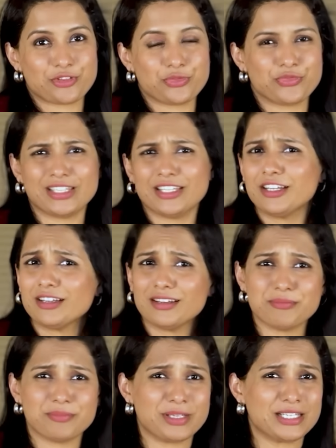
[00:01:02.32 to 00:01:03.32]

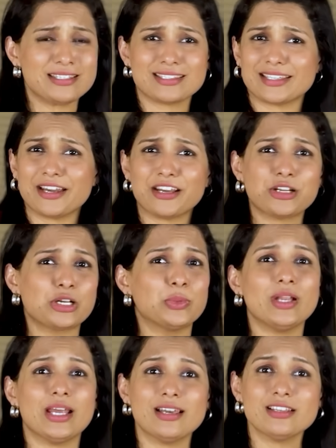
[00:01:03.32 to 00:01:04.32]
Because they are
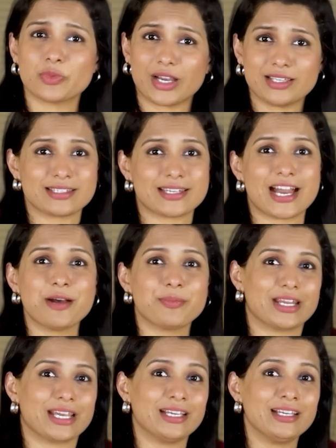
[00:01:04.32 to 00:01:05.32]
clueless, why is it
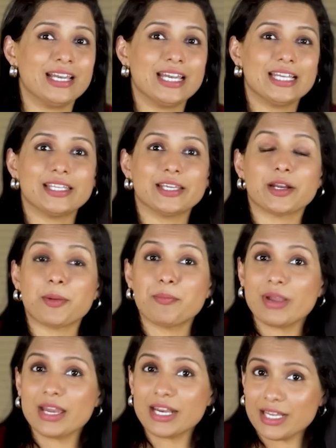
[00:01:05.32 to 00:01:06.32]
happening? There are
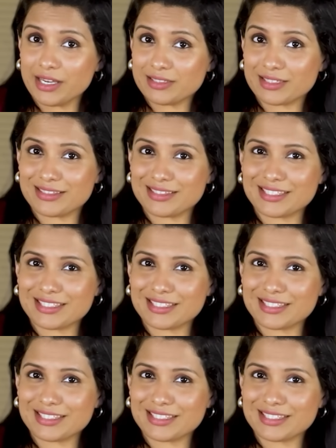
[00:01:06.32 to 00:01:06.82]
many reasons.